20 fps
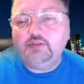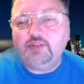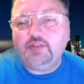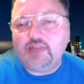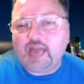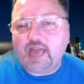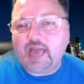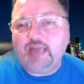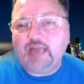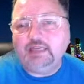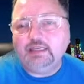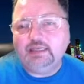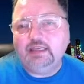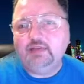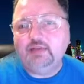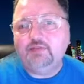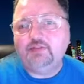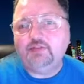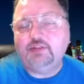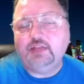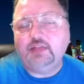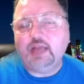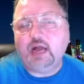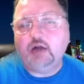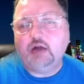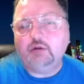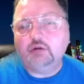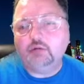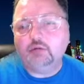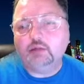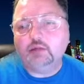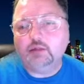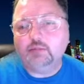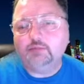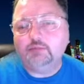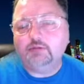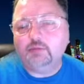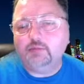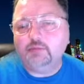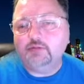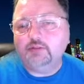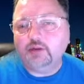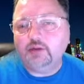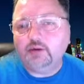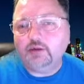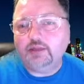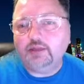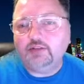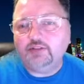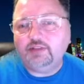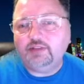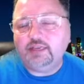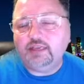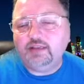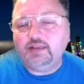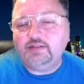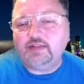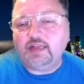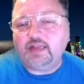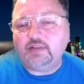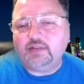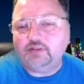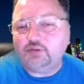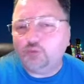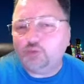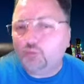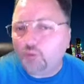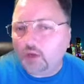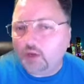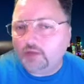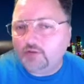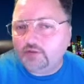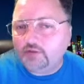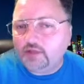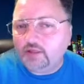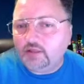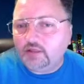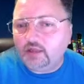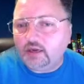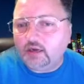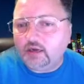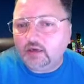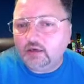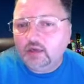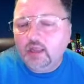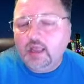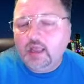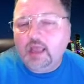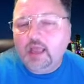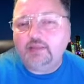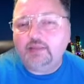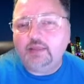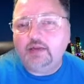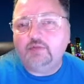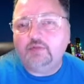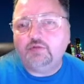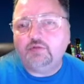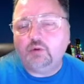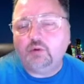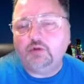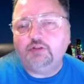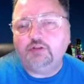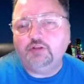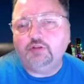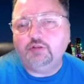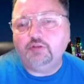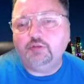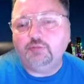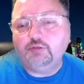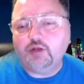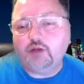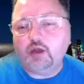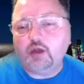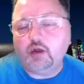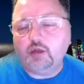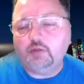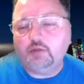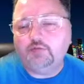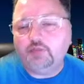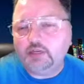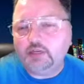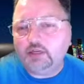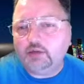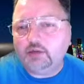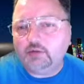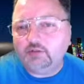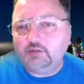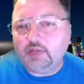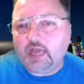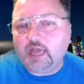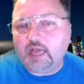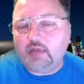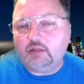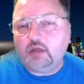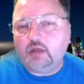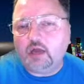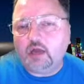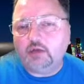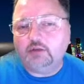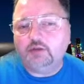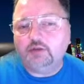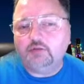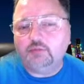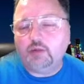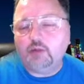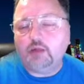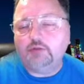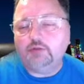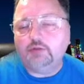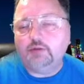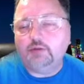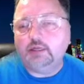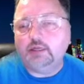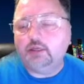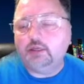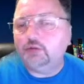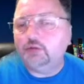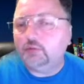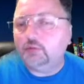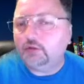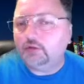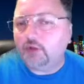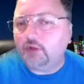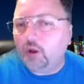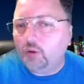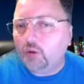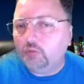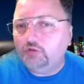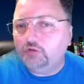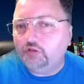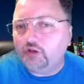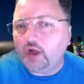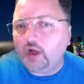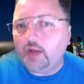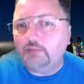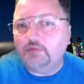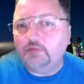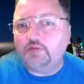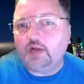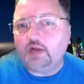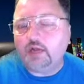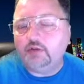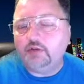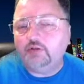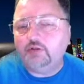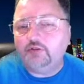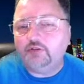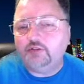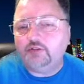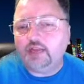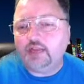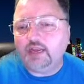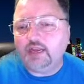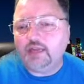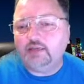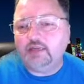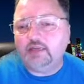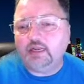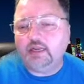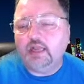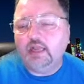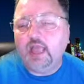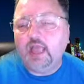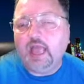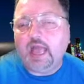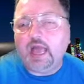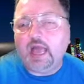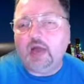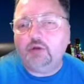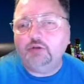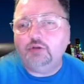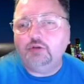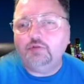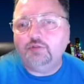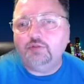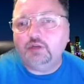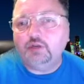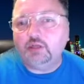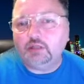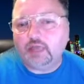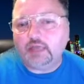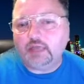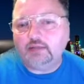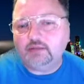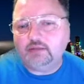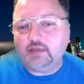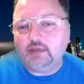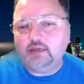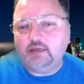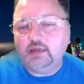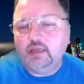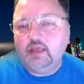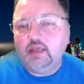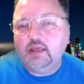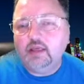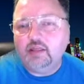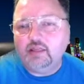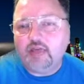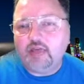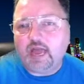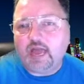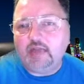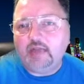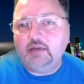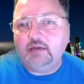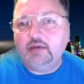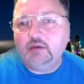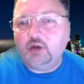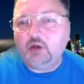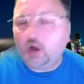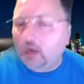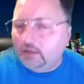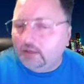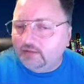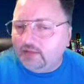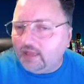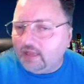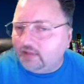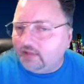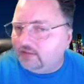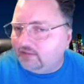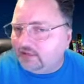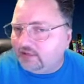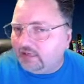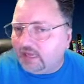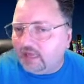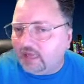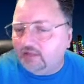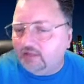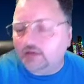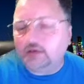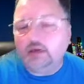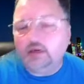that gives the algorithm some serious keys as to what's in there. And then, of course, YouTube's got all the videos cataloged as well, so it can do its own job of understanding how you've collected that content together.